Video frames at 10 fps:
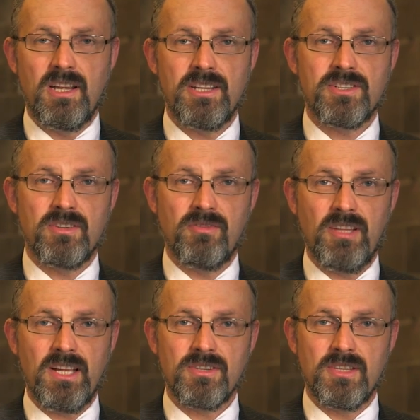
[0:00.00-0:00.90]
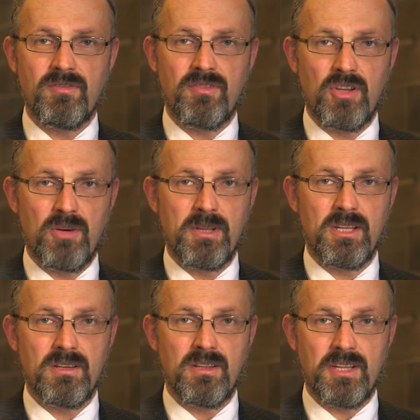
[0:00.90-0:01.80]
is to reflect on the
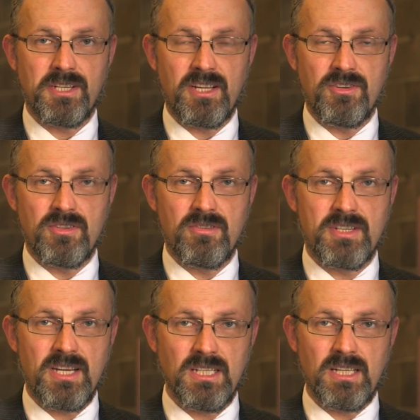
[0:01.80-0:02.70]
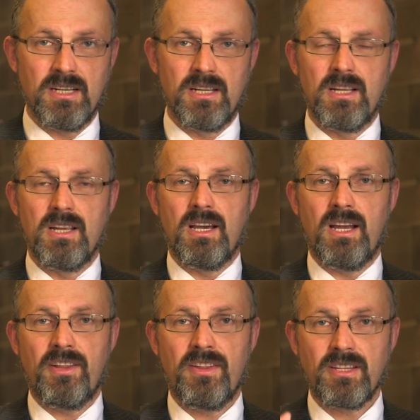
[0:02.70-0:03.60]
phenomena that I introduced earlier
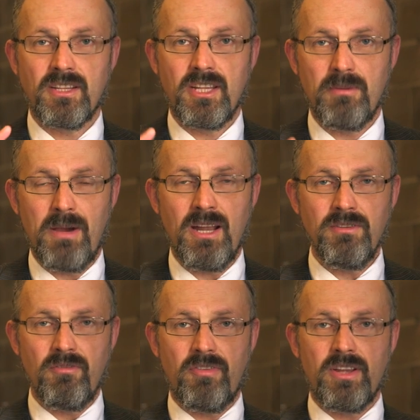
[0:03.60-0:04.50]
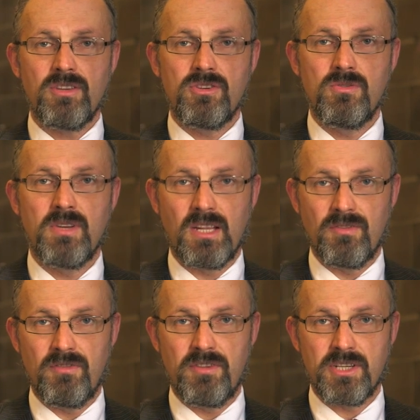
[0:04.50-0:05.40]
and think that the apparent fine-tuning
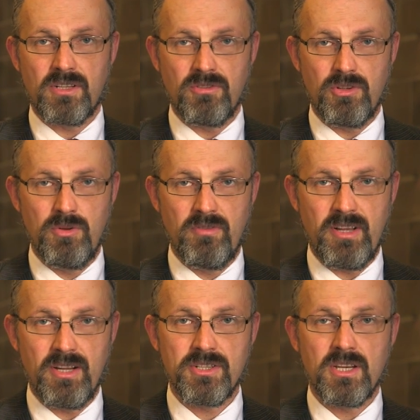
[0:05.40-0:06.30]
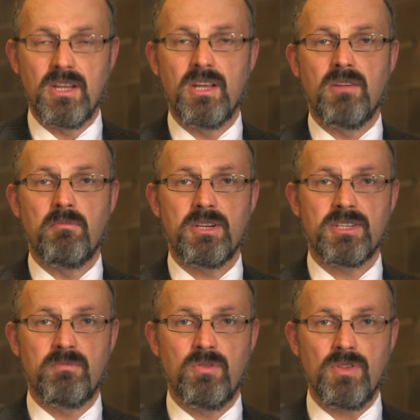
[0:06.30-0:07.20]
of the physical universe may
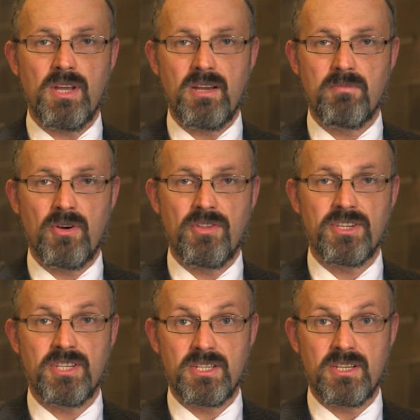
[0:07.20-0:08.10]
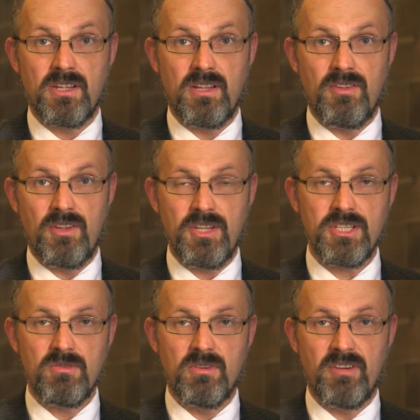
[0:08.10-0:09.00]
support the hypothesis that
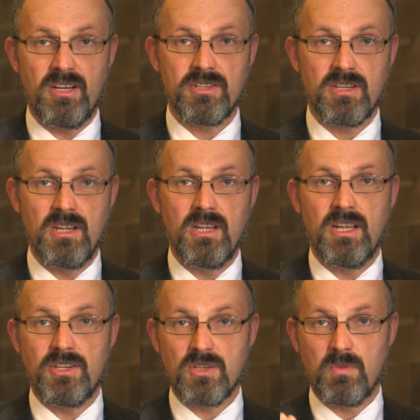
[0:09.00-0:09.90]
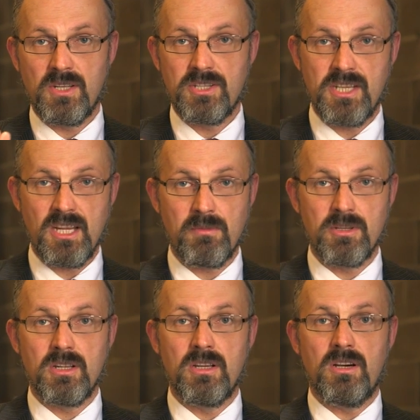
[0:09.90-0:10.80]
this universe is just one
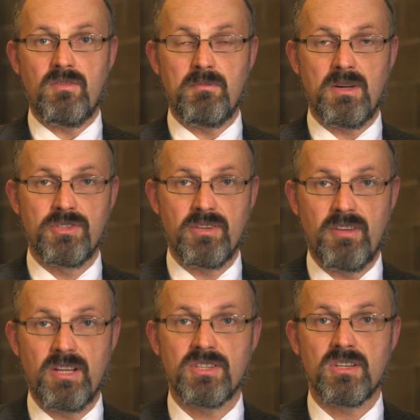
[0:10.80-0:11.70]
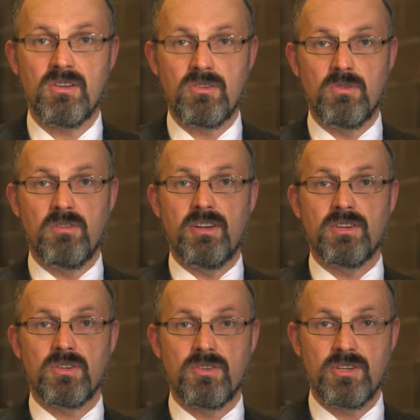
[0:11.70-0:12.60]
segment of a multiverse or
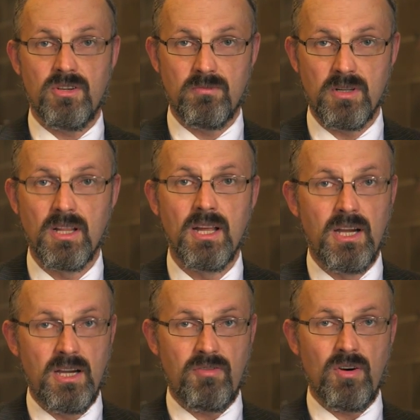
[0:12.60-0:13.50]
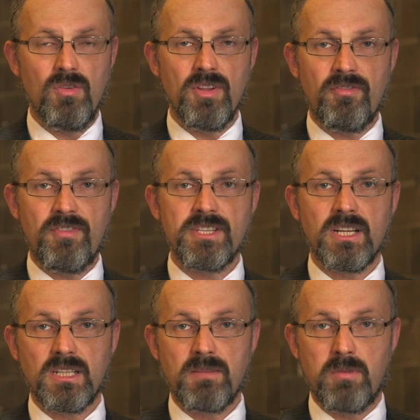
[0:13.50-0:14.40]
universe ensemble. If all the
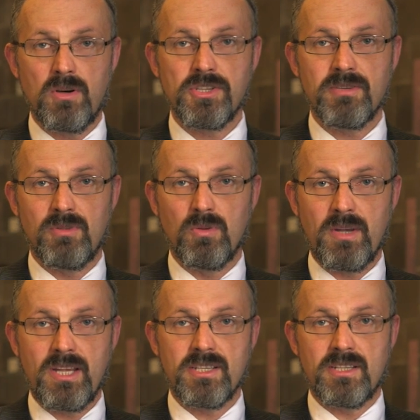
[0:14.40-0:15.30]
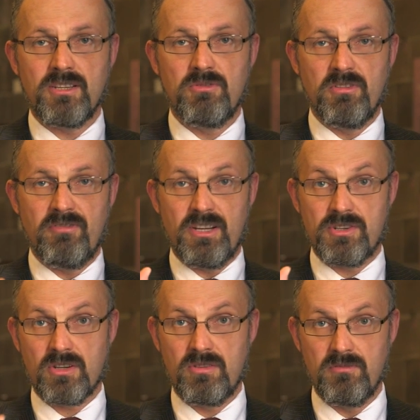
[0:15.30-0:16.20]
physically possible ways that a
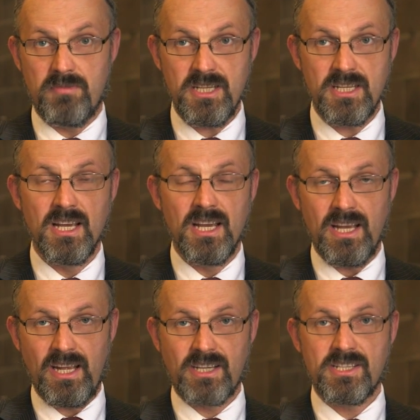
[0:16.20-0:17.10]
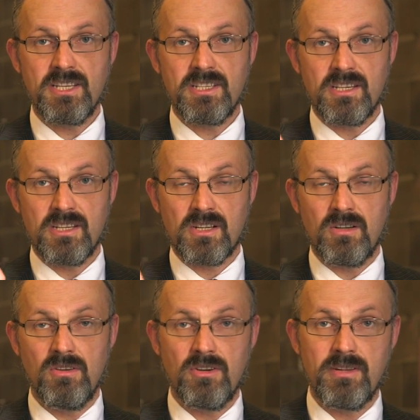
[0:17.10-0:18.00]
universe could be exist as
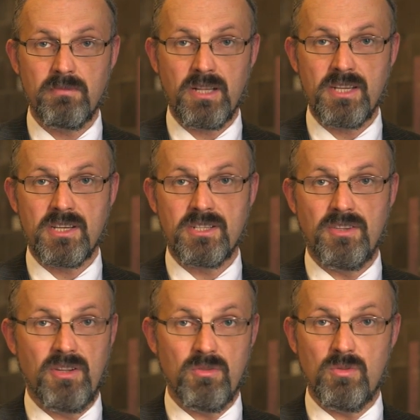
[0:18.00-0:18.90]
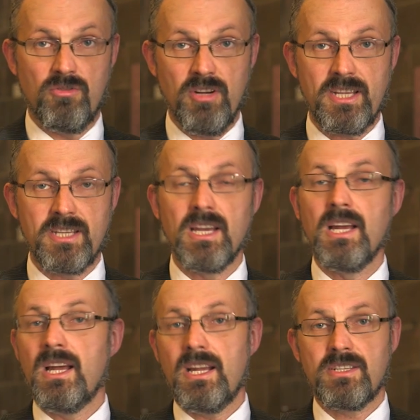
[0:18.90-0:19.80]
concrete places in their own right,
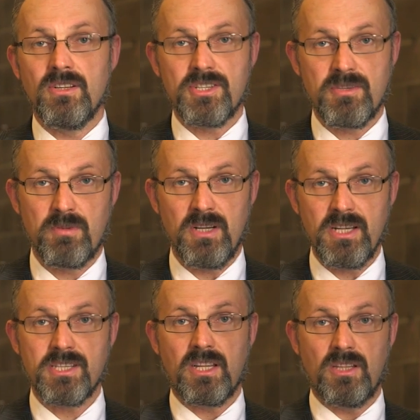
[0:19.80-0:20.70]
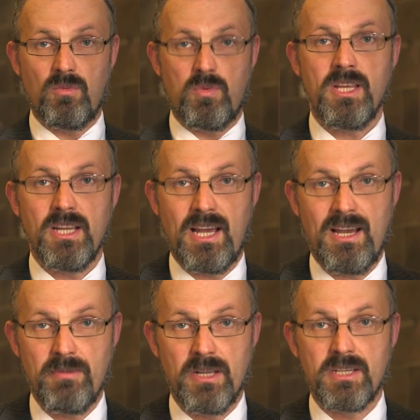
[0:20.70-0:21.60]
it's not surprising that we
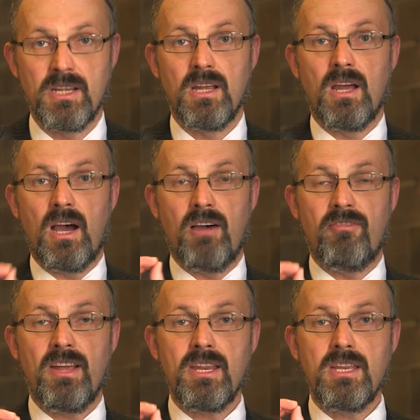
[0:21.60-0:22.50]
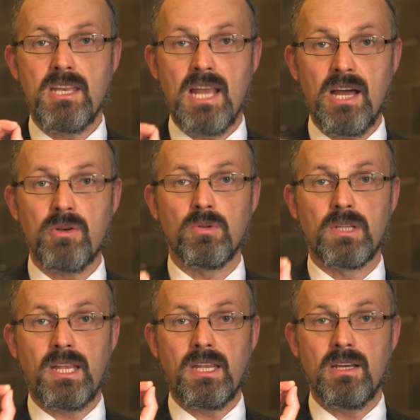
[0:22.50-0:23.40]
inhabit a very
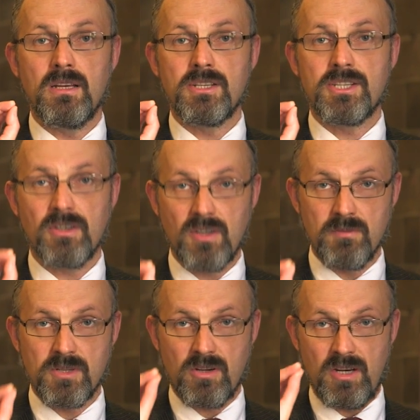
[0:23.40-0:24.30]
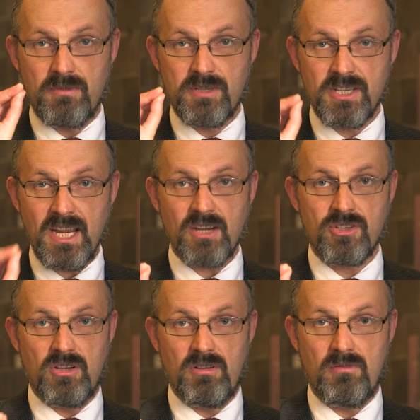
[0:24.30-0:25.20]
narrowly circumscribed
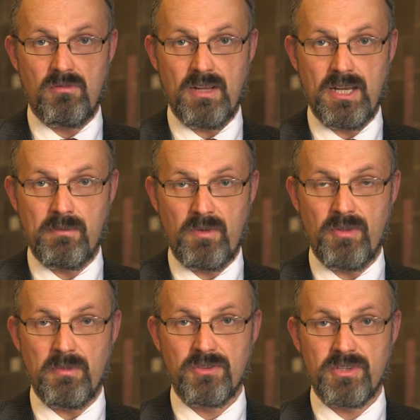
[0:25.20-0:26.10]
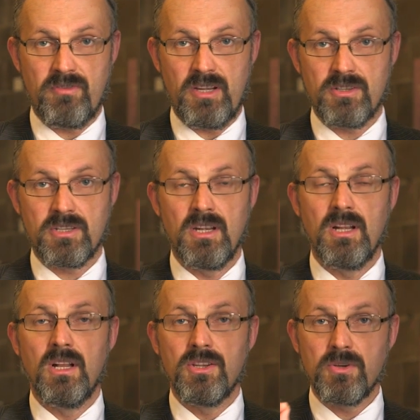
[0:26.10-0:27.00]
section of the multiverse.
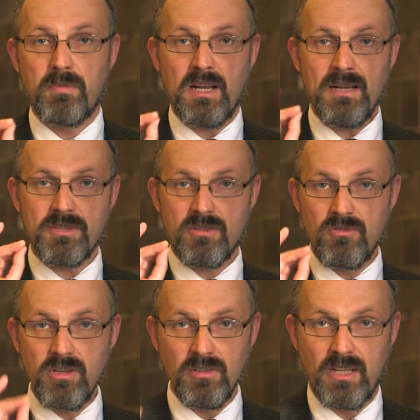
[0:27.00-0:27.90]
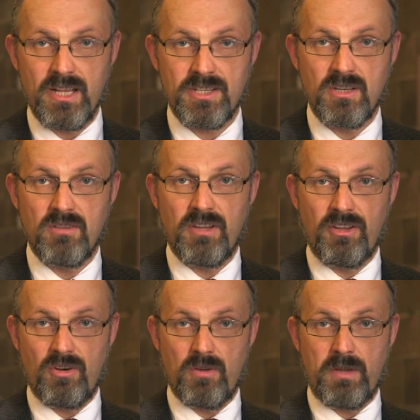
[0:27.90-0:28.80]
So perhaps the real lesson of
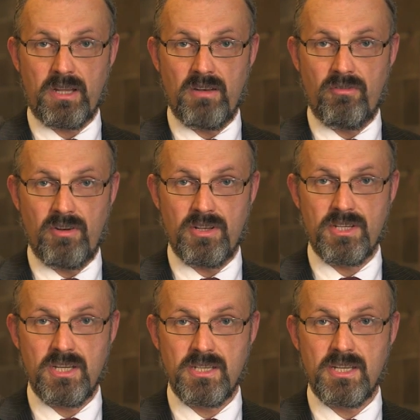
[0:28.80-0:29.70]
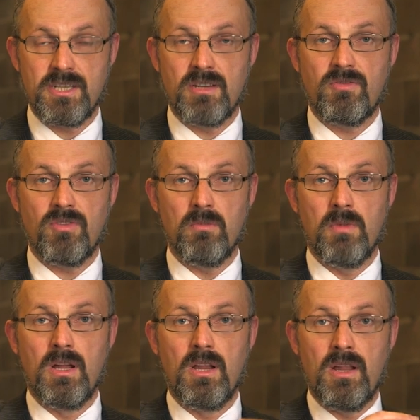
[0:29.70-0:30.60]
anthropic inferences is that from
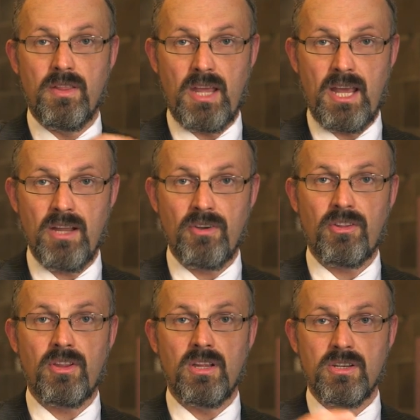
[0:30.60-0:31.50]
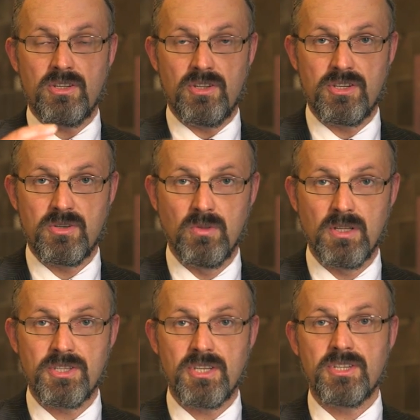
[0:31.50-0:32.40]
the Earth to the
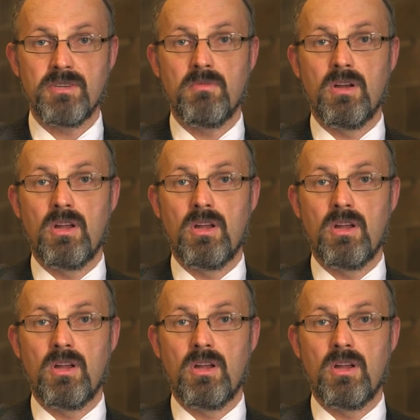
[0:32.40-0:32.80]
solar system